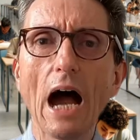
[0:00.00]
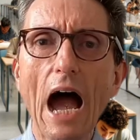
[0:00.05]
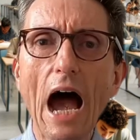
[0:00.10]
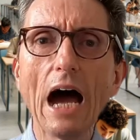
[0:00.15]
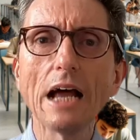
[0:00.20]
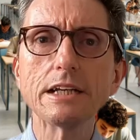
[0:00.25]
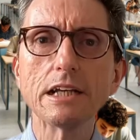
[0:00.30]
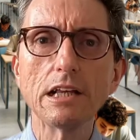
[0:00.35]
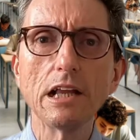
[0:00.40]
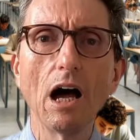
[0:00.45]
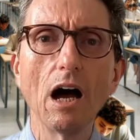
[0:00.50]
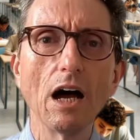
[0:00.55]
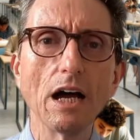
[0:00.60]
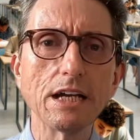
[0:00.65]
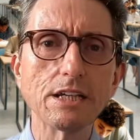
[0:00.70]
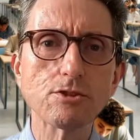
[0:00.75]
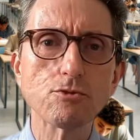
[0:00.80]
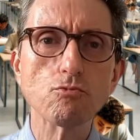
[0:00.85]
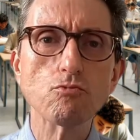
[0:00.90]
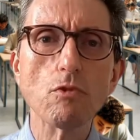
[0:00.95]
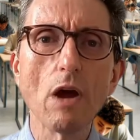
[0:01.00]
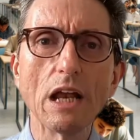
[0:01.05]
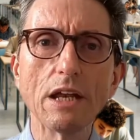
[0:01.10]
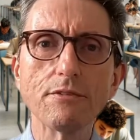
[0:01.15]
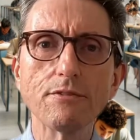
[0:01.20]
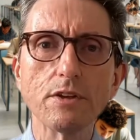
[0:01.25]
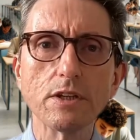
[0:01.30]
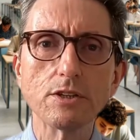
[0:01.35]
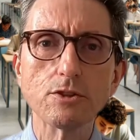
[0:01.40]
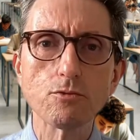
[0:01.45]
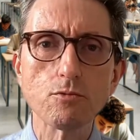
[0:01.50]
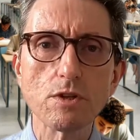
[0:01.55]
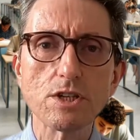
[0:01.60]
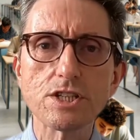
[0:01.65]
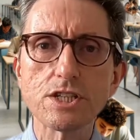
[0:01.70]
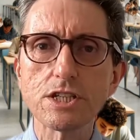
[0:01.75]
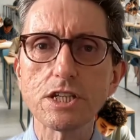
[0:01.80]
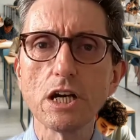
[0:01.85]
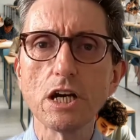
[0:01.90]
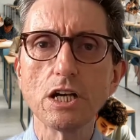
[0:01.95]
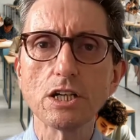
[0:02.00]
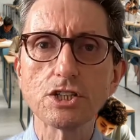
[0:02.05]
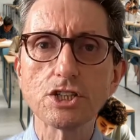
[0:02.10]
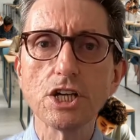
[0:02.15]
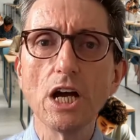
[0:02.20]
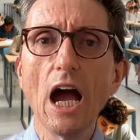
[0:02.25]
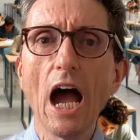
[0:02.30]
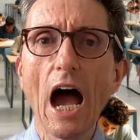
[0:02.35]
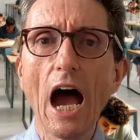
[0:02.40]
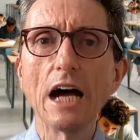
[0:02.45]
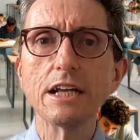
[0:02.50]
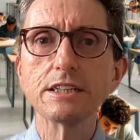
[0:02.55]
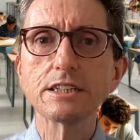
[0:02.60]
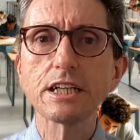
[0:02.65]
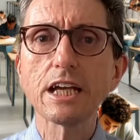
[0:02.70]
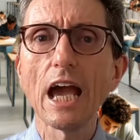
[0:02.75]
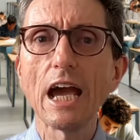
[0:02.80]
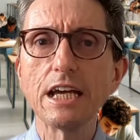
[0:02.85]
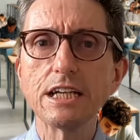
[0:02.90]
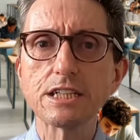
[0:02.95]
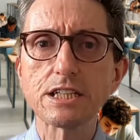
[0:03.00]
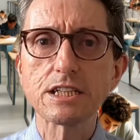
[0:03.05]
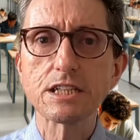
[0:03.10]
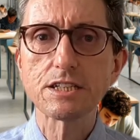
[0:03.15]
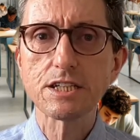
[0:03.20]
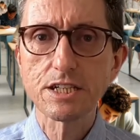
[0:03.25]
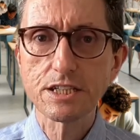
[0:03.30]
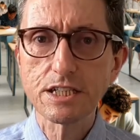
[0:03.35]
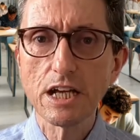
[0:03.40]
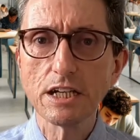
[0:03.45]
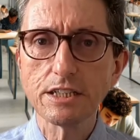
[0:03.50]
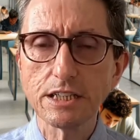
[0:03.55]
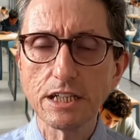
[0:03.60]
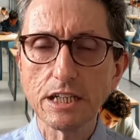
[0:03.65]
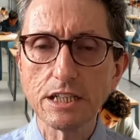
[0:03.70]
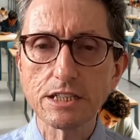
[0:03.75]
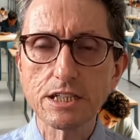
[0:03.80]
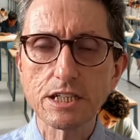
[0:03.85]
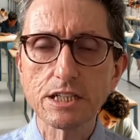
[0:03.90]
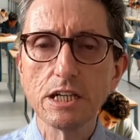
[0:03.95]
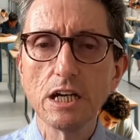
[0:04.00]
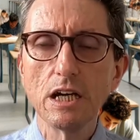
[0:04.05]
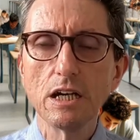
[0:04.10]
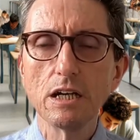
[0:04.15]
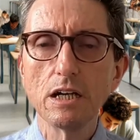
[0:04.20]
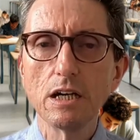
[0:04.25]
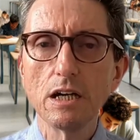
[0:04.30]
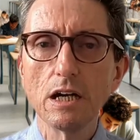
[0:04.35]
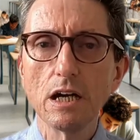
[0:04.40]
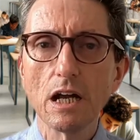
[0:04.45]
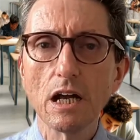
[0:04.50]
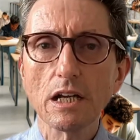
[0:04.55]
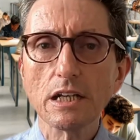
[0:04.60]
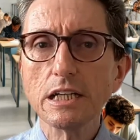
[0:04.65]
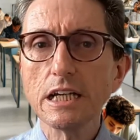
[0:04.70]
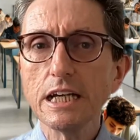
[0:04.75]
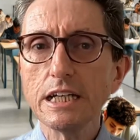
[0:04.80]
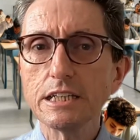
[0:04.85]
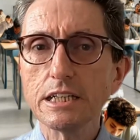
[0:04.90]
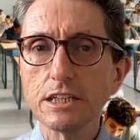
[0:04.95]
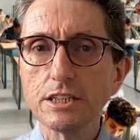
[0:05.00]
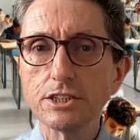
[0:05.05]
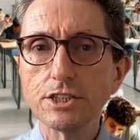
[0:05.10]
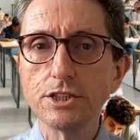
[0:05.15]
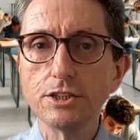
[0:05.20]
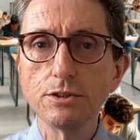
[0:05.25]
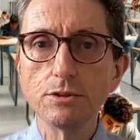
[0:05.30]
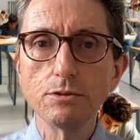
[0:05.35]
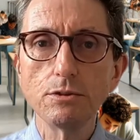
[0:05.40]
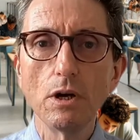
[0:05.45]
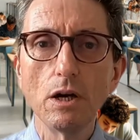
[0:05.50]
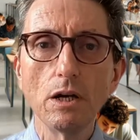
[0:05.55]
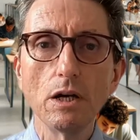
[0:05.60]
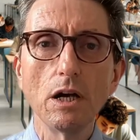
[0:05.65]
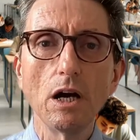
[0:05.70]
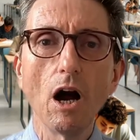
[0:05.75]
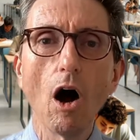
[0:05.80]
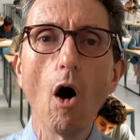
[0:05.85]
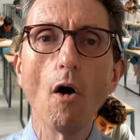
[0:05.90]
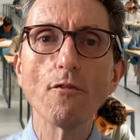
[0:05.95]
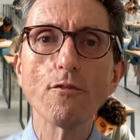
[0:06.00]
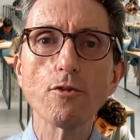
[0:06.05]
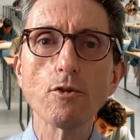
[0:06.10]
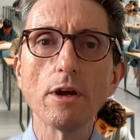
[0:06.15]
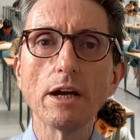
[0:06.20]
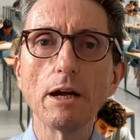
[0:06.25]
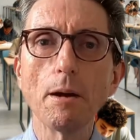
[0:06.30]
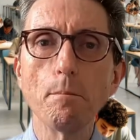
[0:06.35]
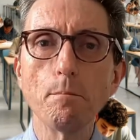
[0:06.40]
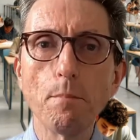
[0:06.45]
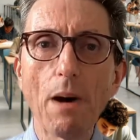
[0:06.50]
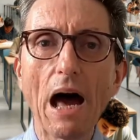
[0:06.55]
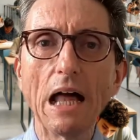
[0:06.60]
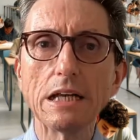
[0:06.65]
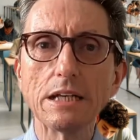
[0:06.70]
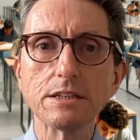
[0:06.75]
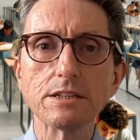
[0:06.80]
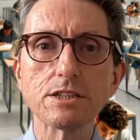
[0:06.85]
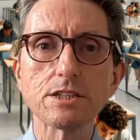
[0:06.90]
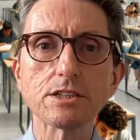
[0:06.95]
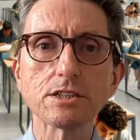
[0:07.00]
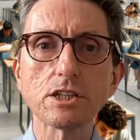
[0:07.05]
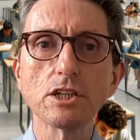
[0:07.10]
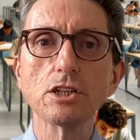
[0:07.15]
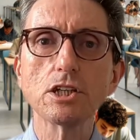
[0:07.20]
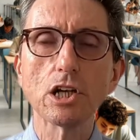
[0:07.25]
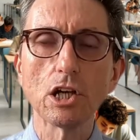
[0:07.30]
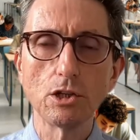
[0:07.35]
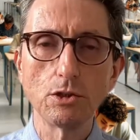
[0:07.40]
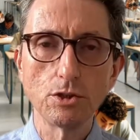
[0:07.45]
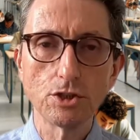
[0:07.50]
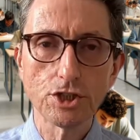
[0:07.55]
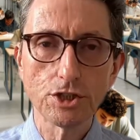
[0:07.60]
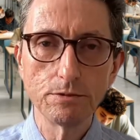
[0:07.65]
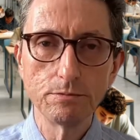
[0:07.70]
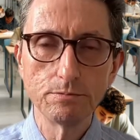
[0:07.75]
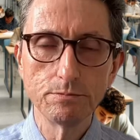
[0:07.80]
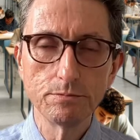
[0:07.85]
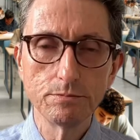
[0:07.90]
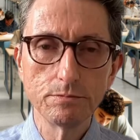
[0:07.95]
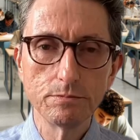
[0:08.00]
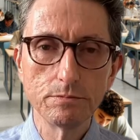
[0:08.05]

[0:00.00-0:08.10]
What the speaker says: analyse relevant research and case studies, leading to you offering a balanced conclusion.